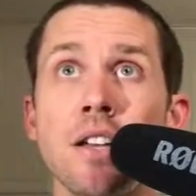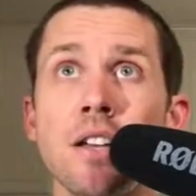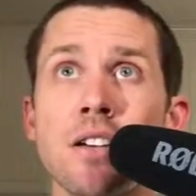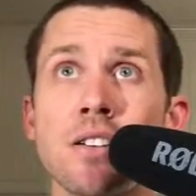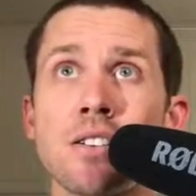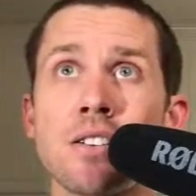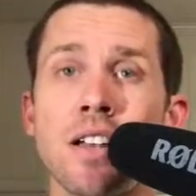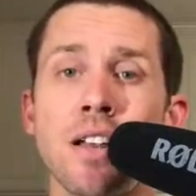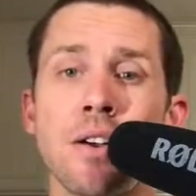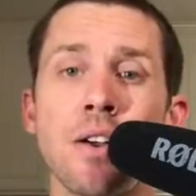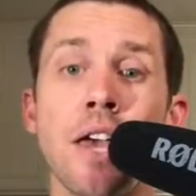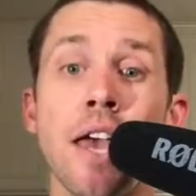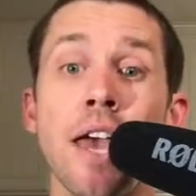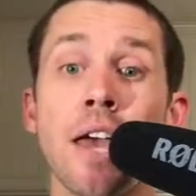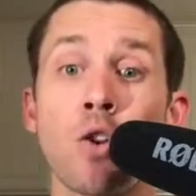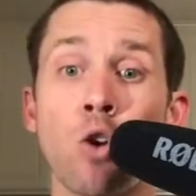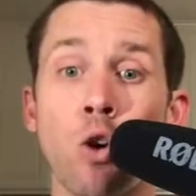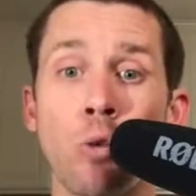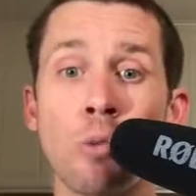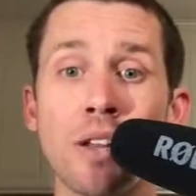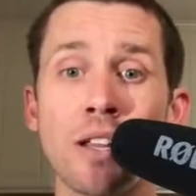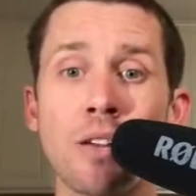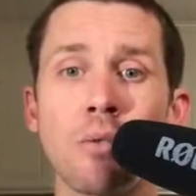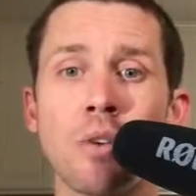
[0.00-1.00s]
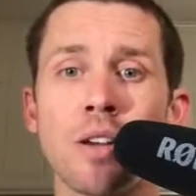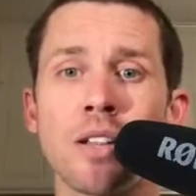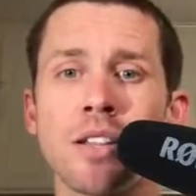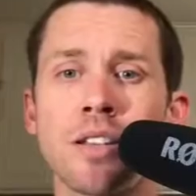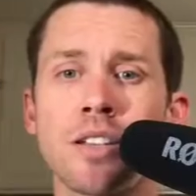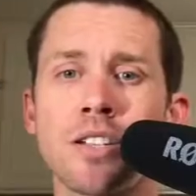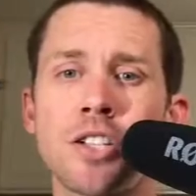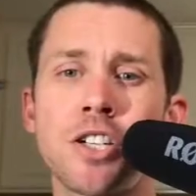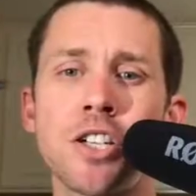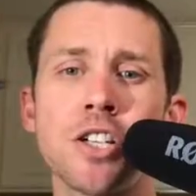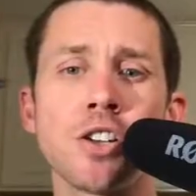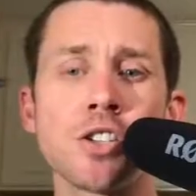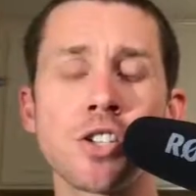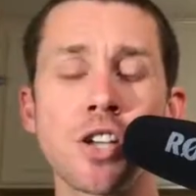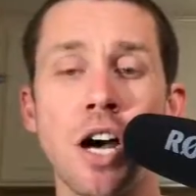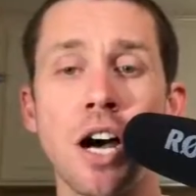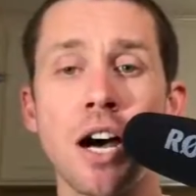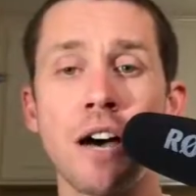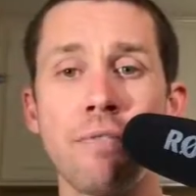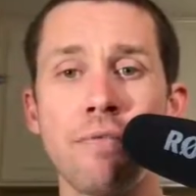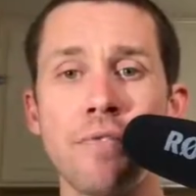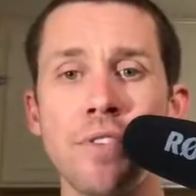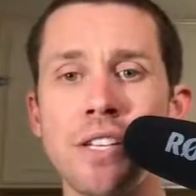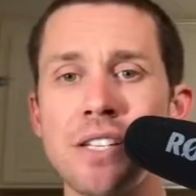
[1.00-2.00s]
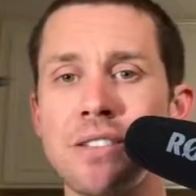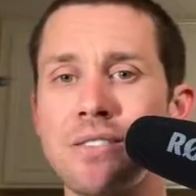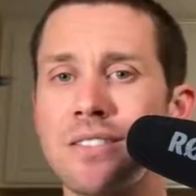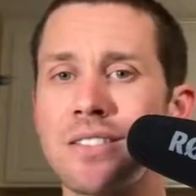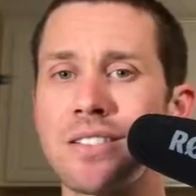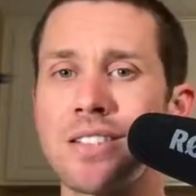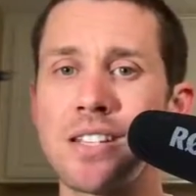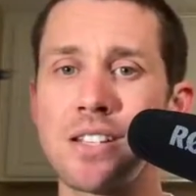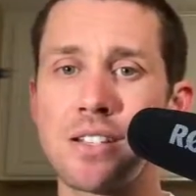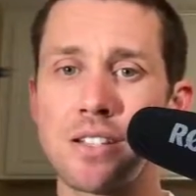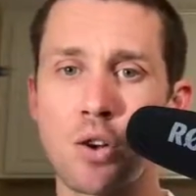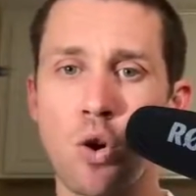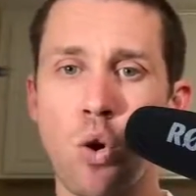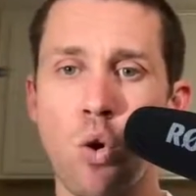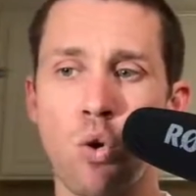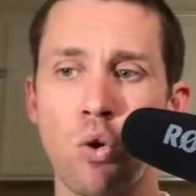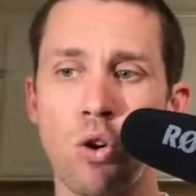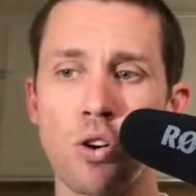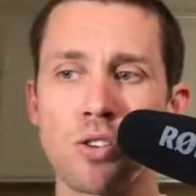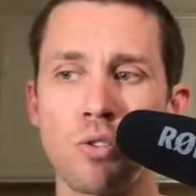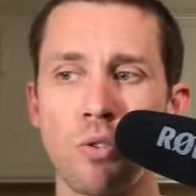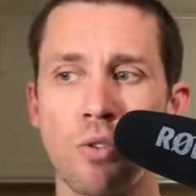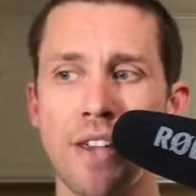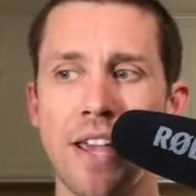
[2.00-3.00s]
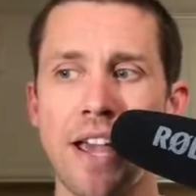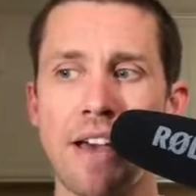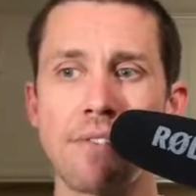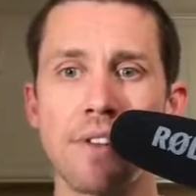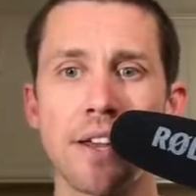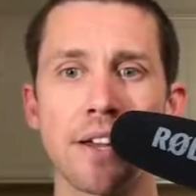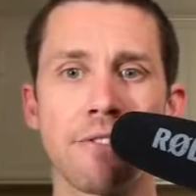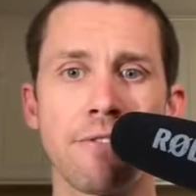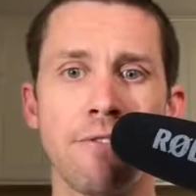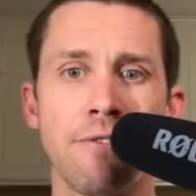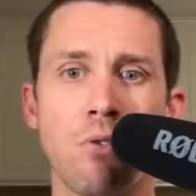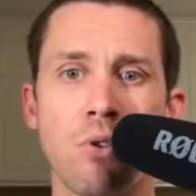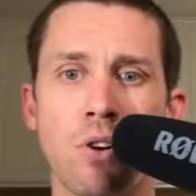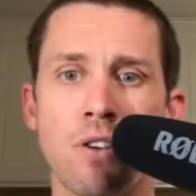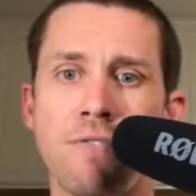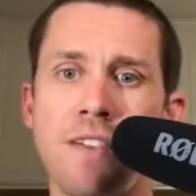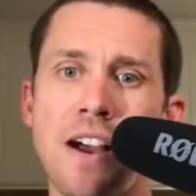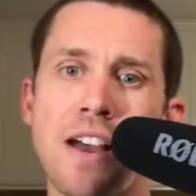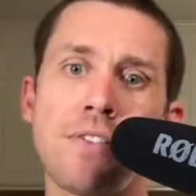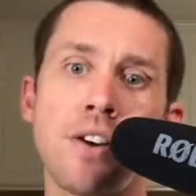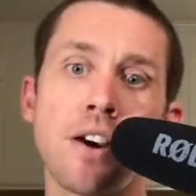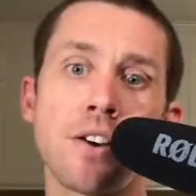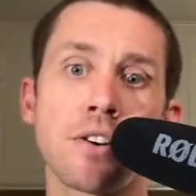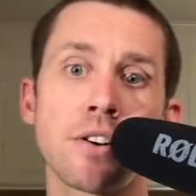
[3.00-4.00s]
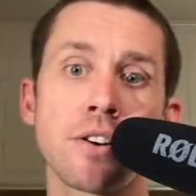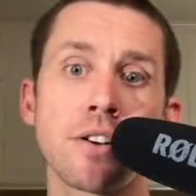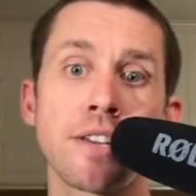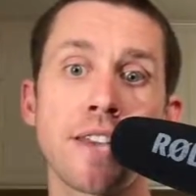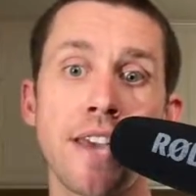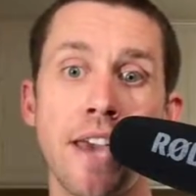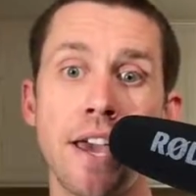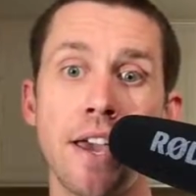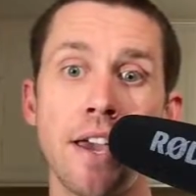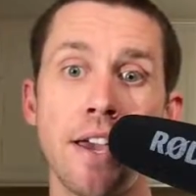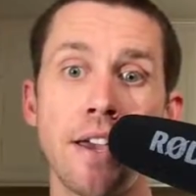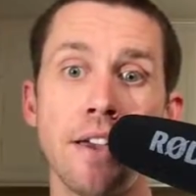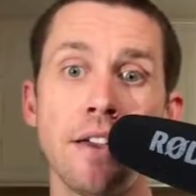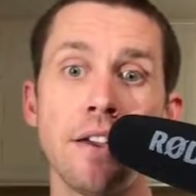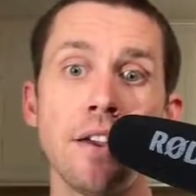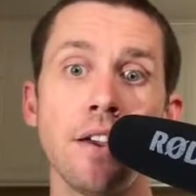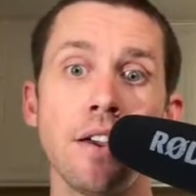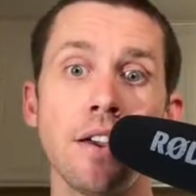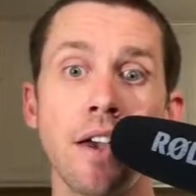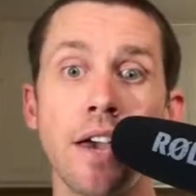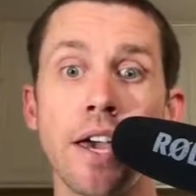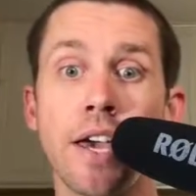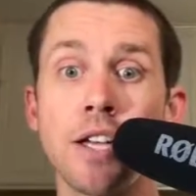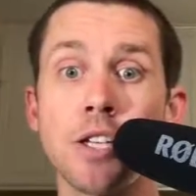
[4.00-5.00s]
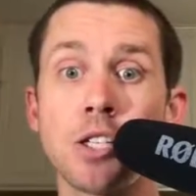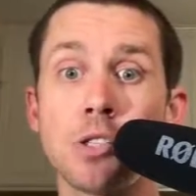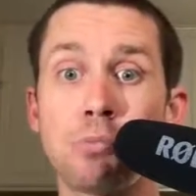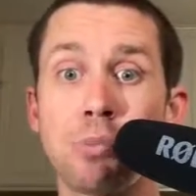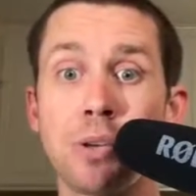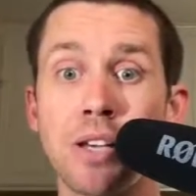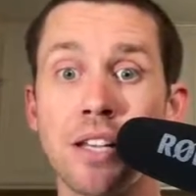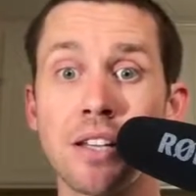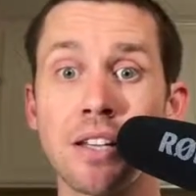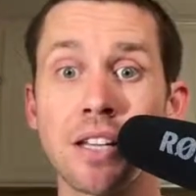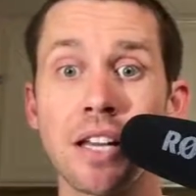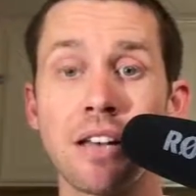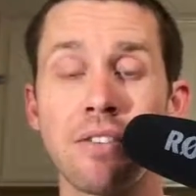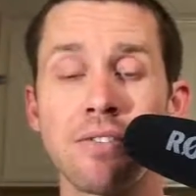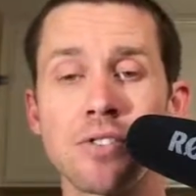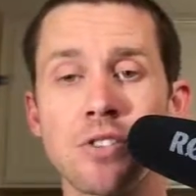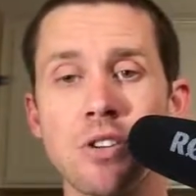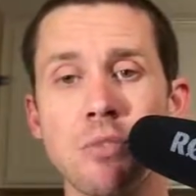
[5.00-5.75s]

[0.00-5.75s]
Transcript: So now, and normally when the shield's off, these cores only have like 400 or 500k HP left.